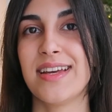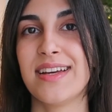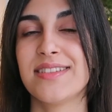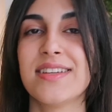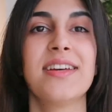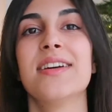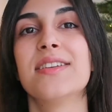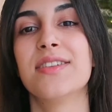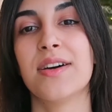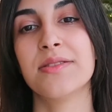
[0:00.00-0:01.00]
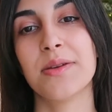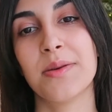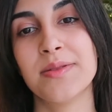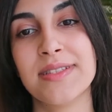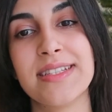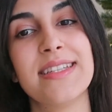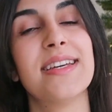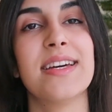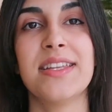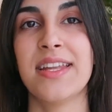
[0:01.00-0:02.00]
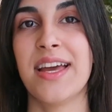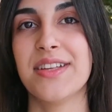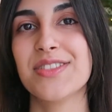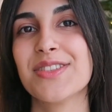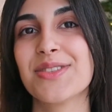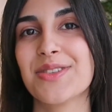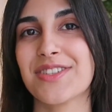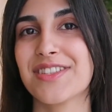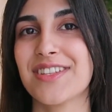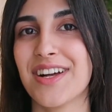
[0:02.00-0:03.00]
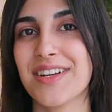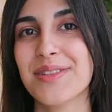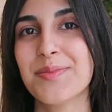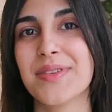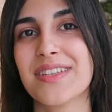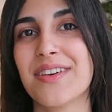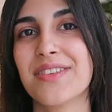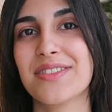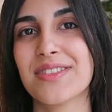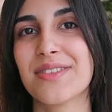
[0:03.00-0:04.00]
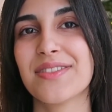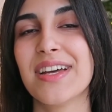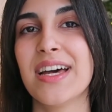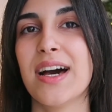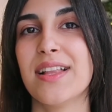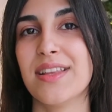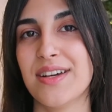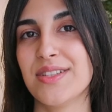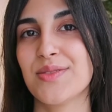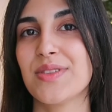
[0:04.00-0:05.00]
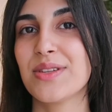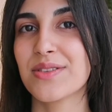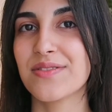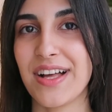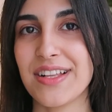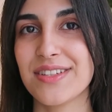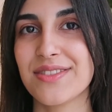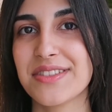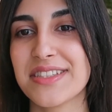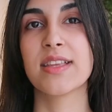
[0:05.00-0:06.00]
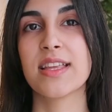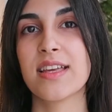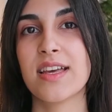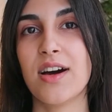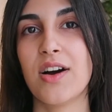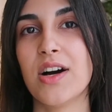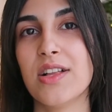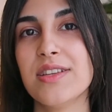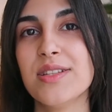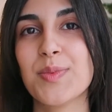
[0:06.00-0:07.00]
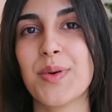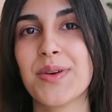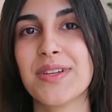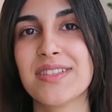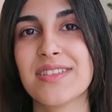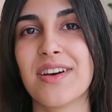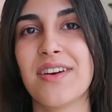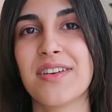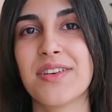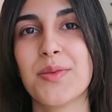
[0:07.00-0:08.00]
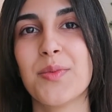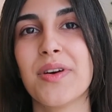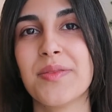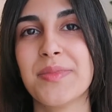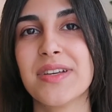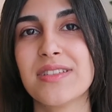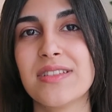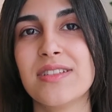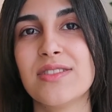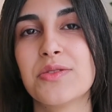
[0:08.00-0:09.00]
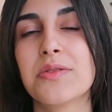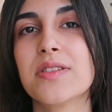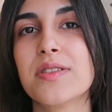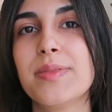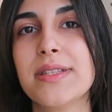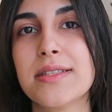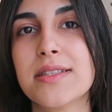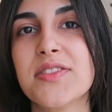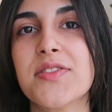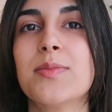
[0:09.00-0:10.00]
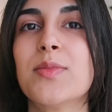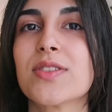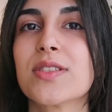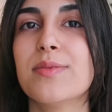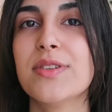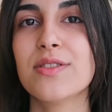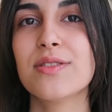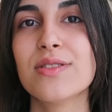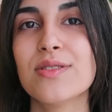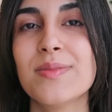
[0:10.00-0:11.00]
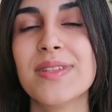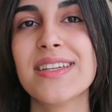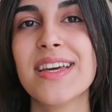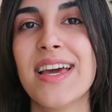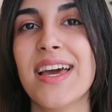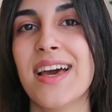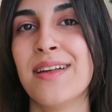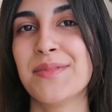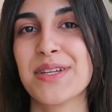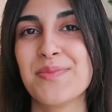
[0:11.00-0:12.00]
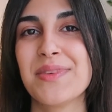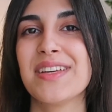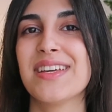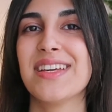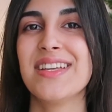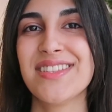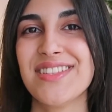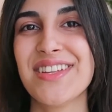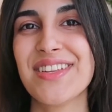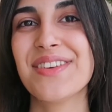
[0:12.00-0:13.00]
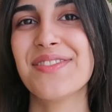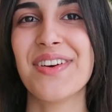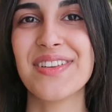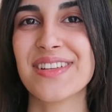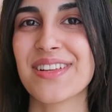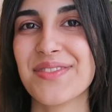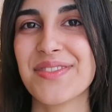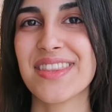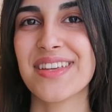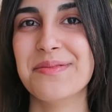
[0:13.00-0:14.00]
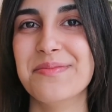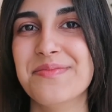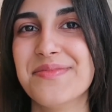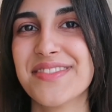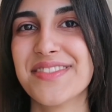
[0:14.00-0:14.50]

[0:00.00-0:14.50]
that not only enhances your style but also aligns with your values. All these points are what makes these jewelry pieces even more special to me and makes me instantly fall in love with them.